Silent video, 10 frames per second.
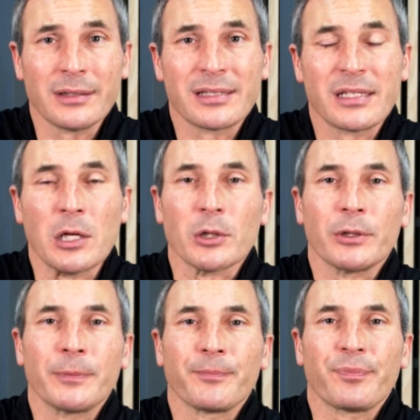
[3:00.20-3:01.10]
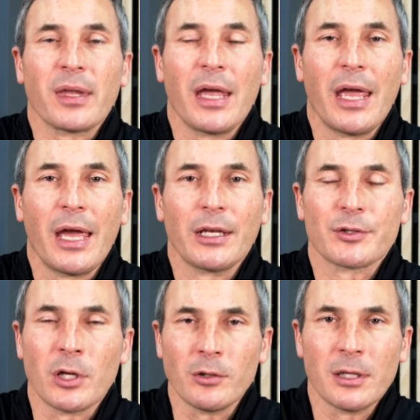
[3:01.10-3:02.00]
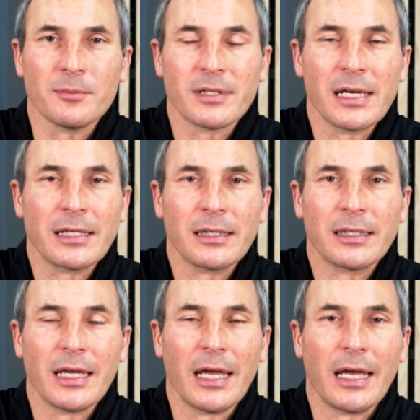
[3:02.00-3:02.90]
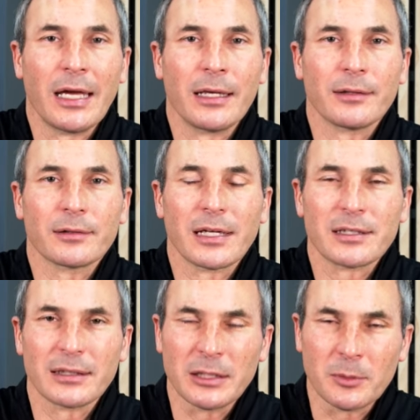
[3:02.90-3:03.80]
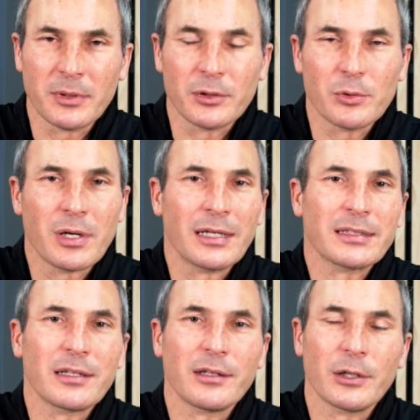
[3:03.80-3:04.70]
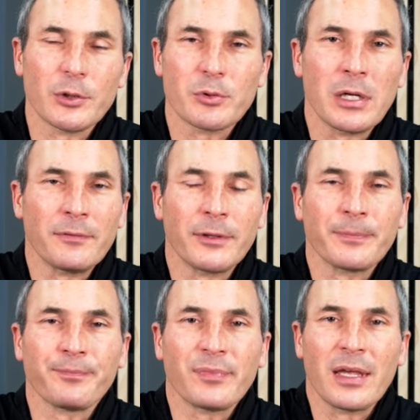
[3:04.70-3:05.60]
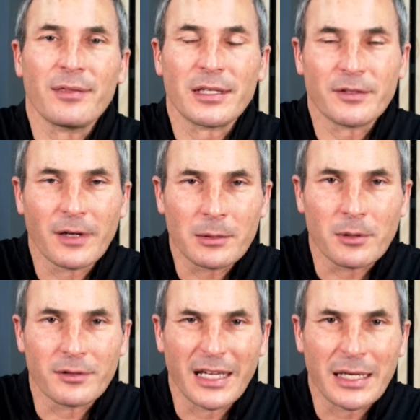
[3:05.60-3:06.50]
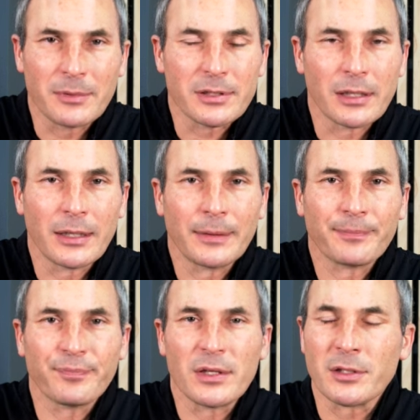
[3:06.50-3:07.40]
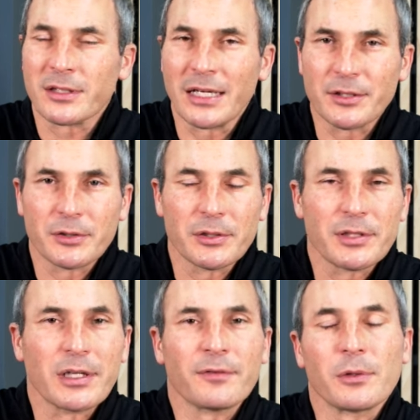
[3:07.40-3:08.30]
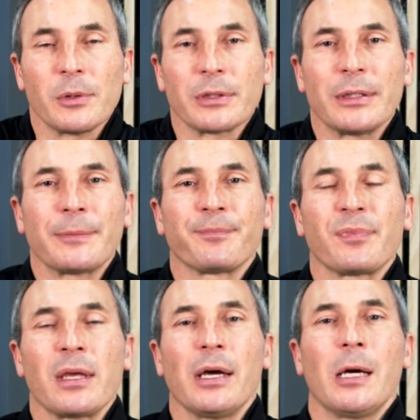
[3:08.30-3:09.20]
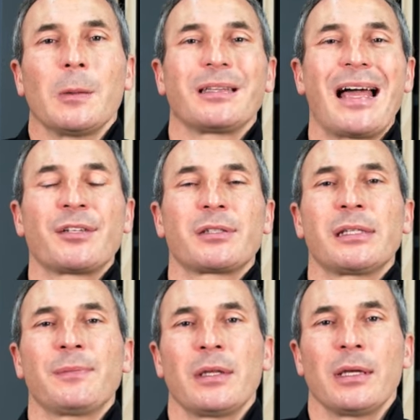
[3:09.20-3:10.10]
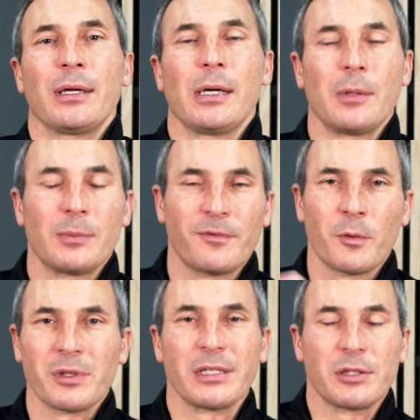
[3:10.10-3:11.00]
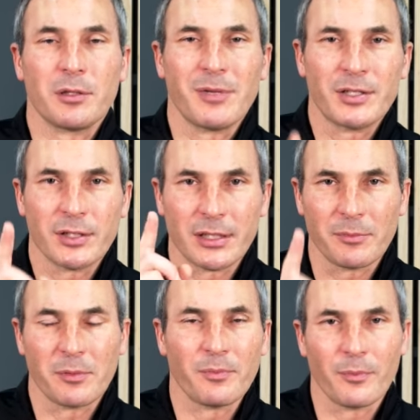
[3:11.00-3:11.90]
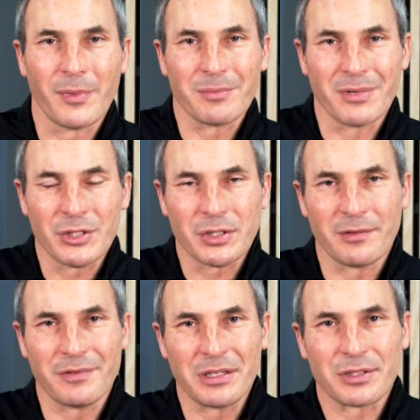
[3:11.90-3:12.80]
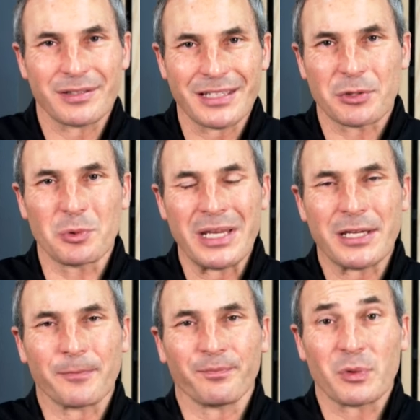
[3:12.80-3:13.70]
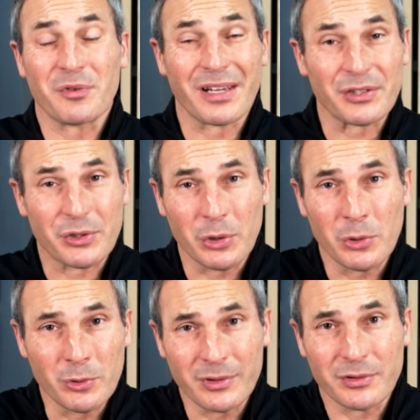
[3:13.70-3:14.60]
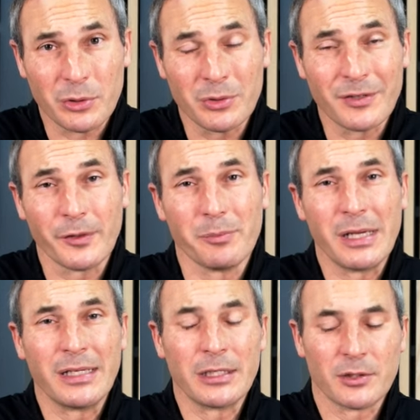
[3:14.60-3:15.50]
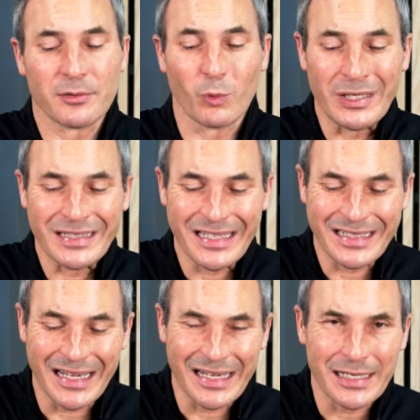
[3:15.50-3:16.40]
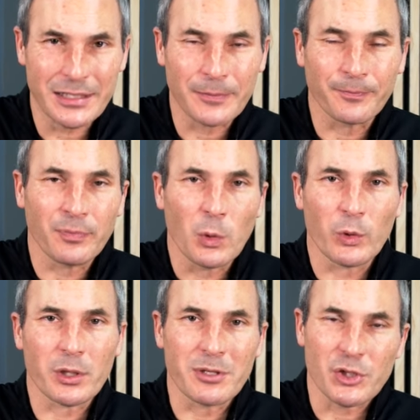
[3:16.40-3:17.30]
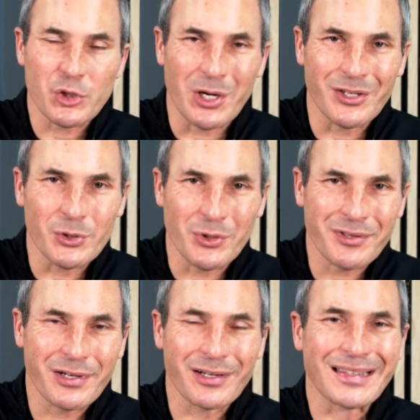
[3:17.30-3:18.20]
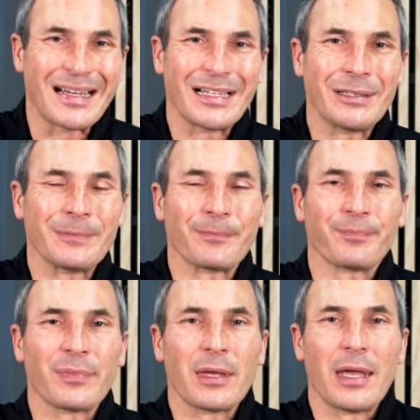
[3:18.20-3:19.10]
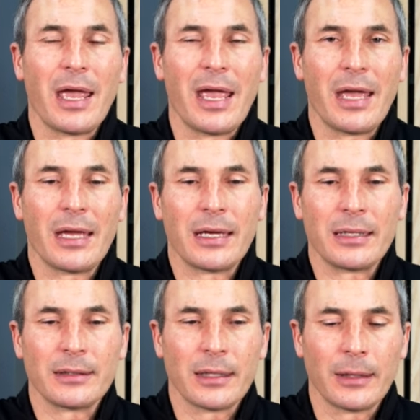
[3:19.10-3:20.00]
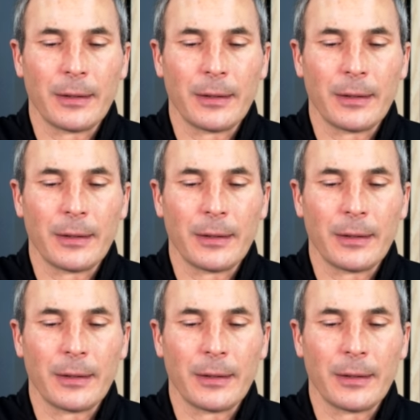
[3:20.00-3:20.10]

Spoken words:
seller, and it's all updated and got a little bit new content in there, new cover that's available on Amazon. There's lots of good stuff going on. Lastly, before we get to the message, let me make mention of this. This week, we've got two different meetings. Wednesday night, we're going to be in Charlotte, North Carolina, and